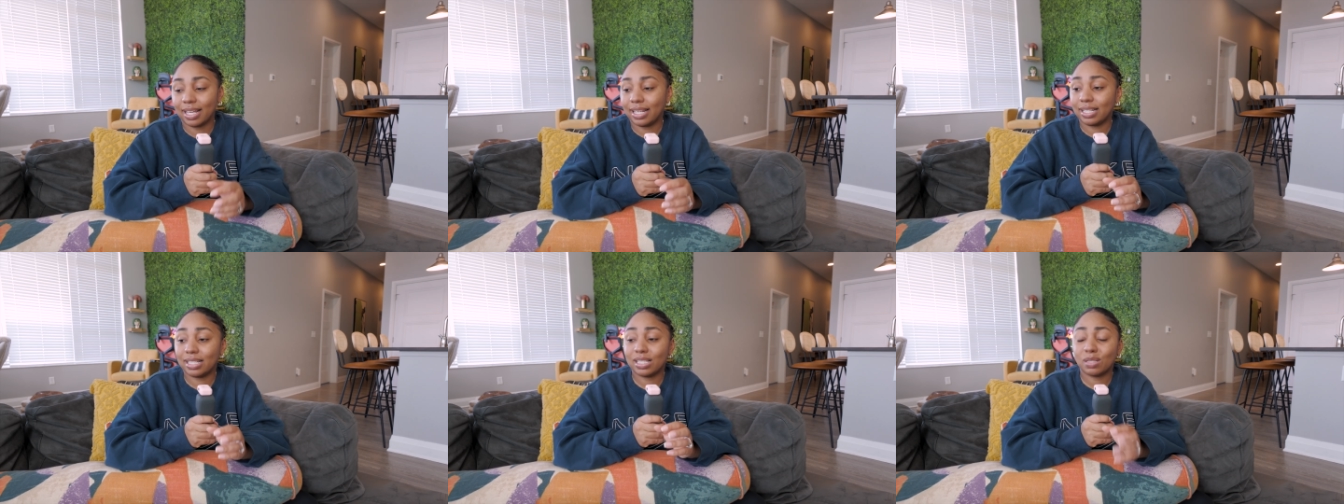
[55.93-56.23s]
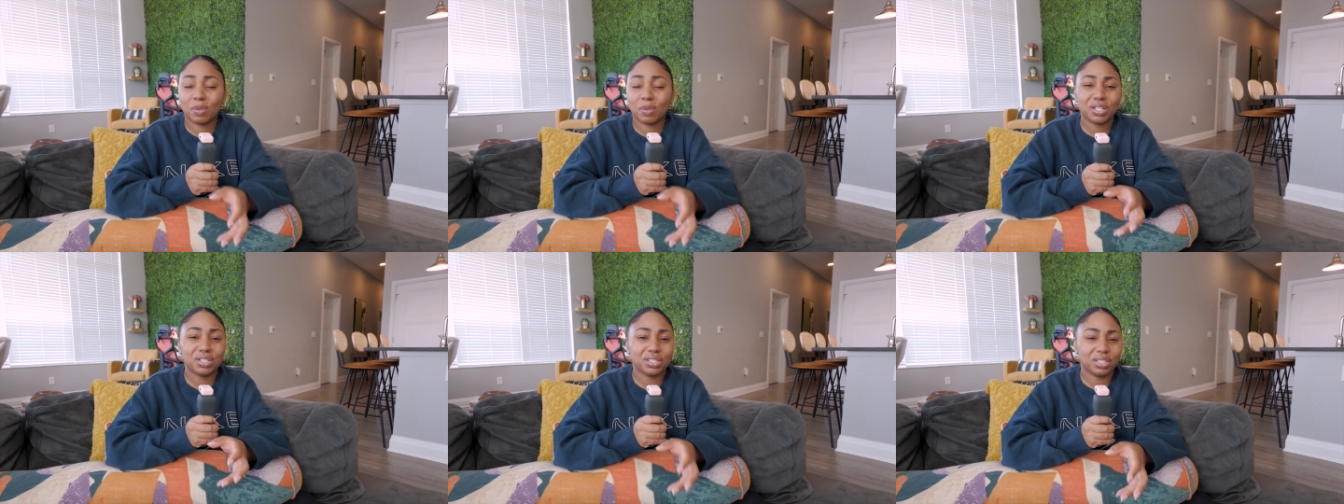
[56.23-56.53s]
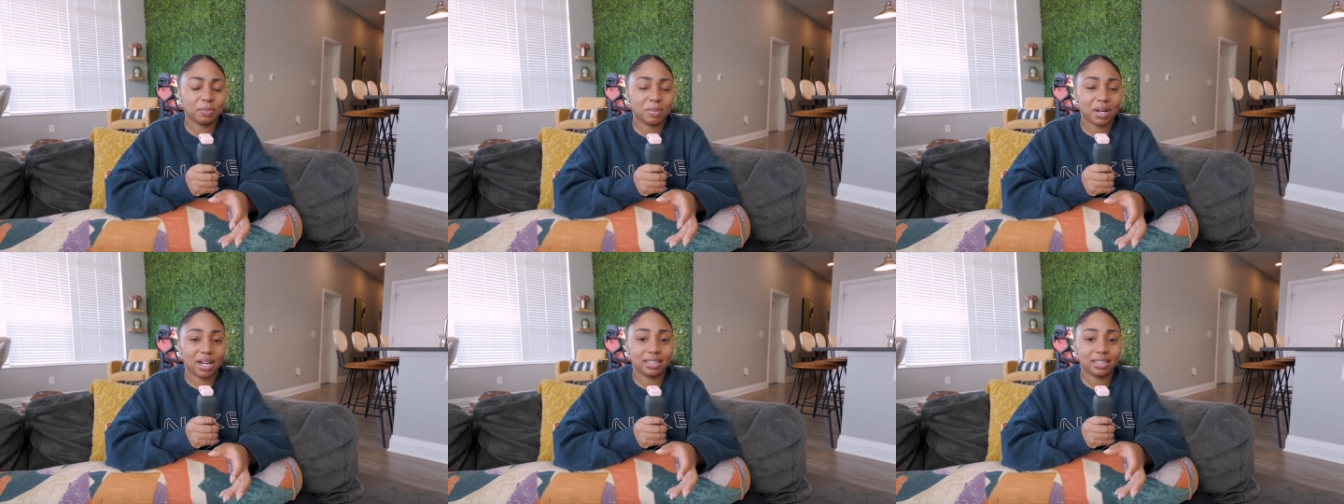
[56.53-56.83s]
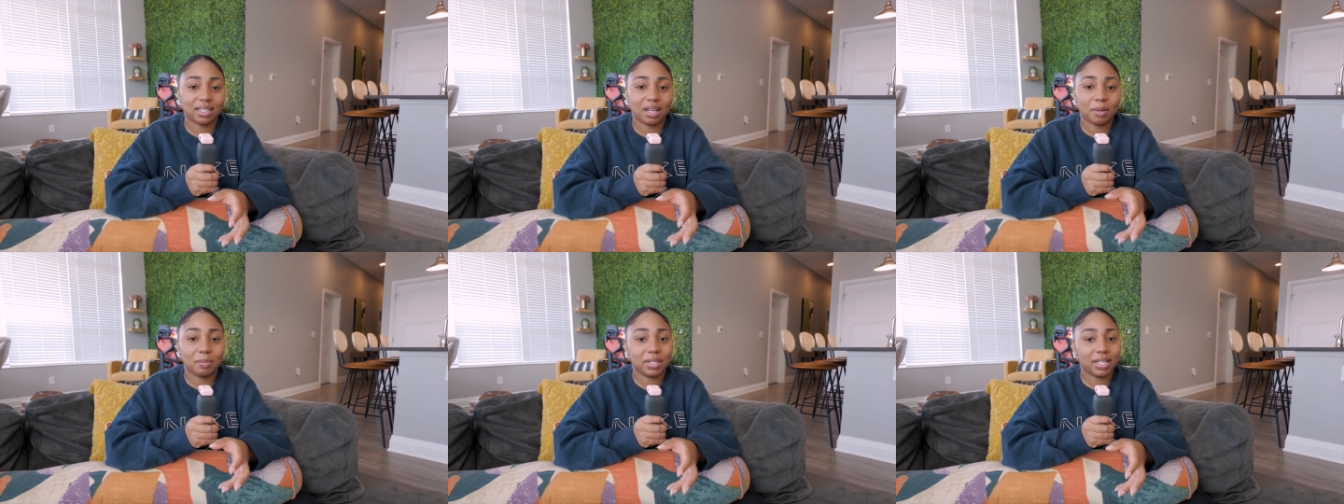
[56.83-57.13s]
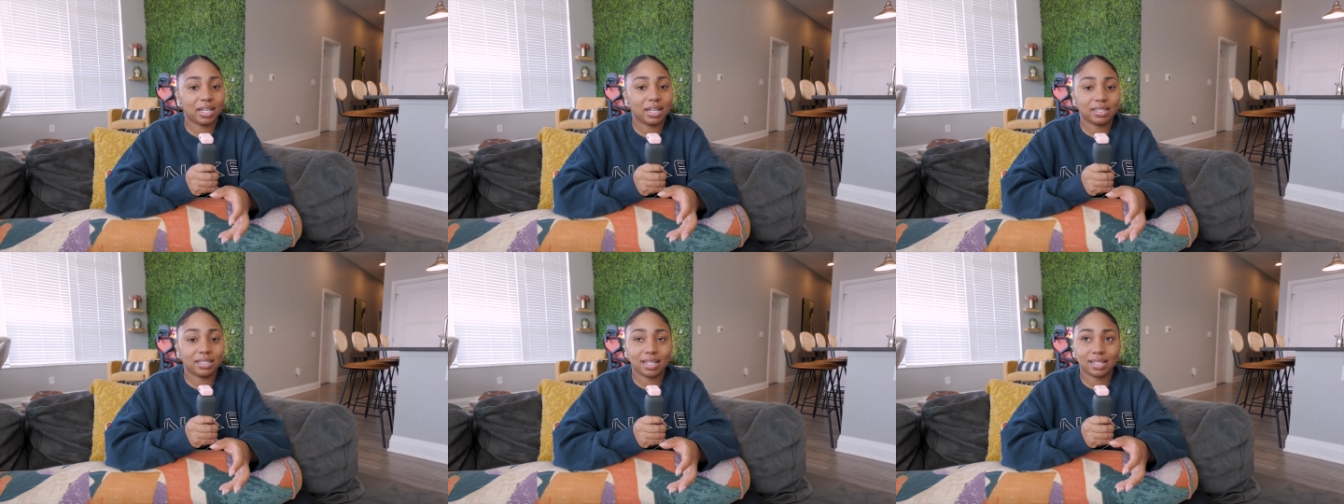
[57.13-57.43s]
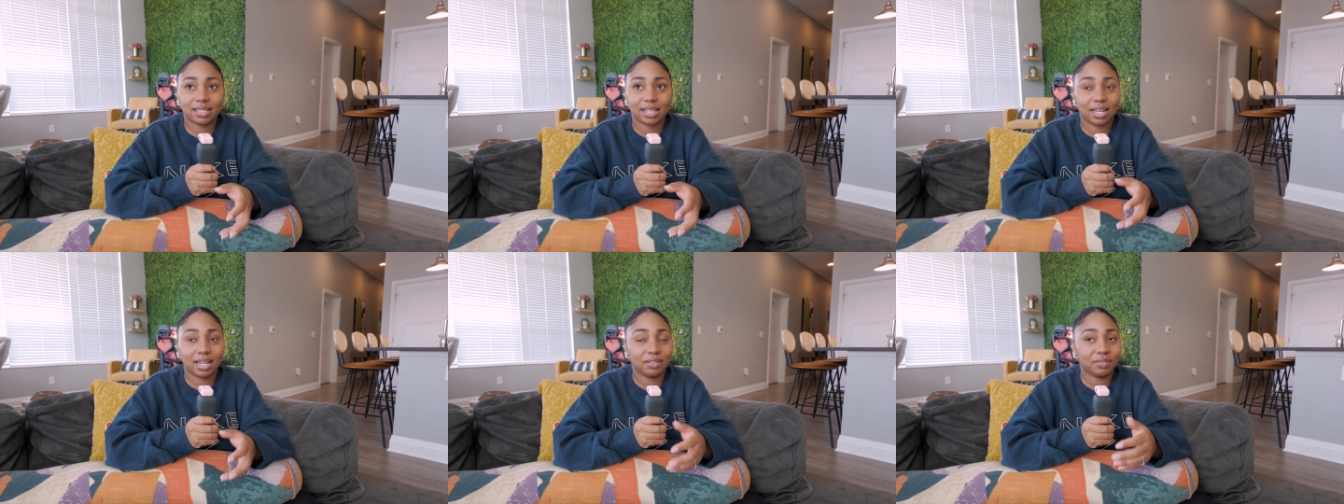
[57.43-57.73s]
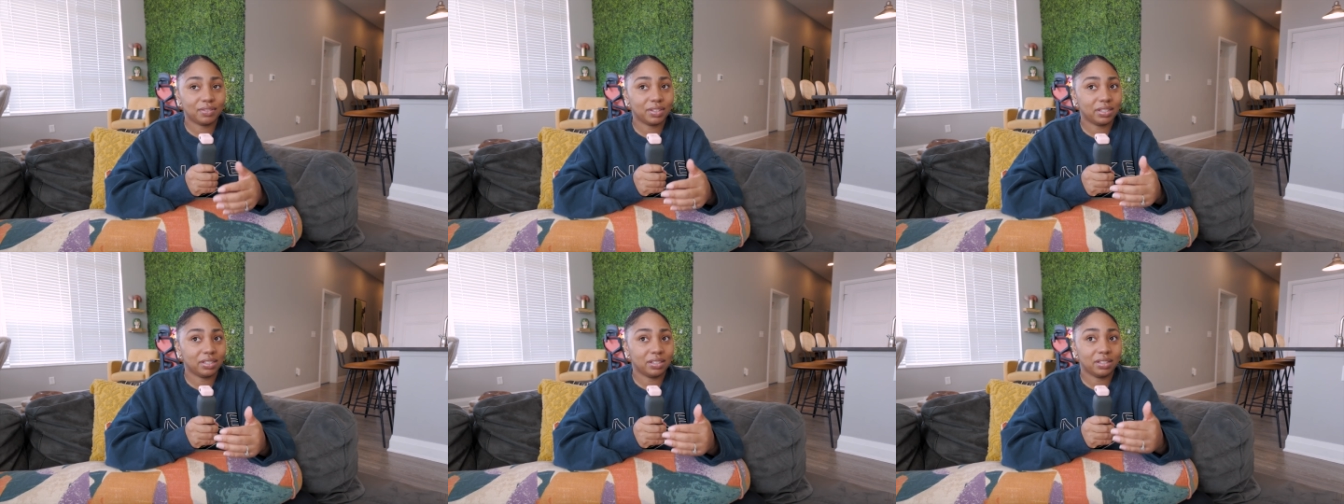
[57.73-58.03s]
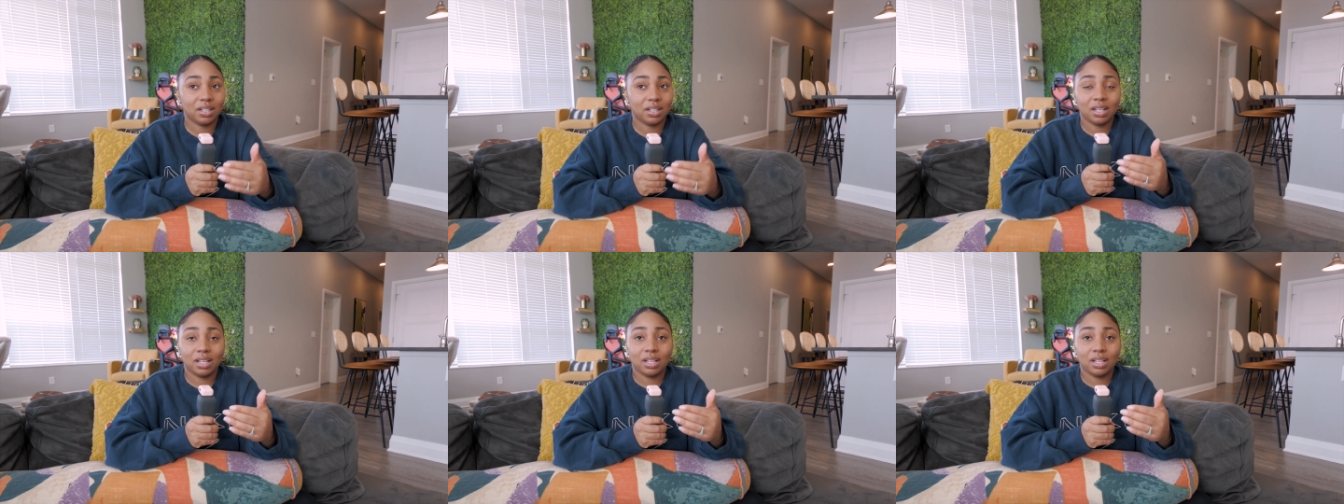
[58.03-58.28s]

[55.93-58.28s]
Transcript: and especially Python because that's kind of the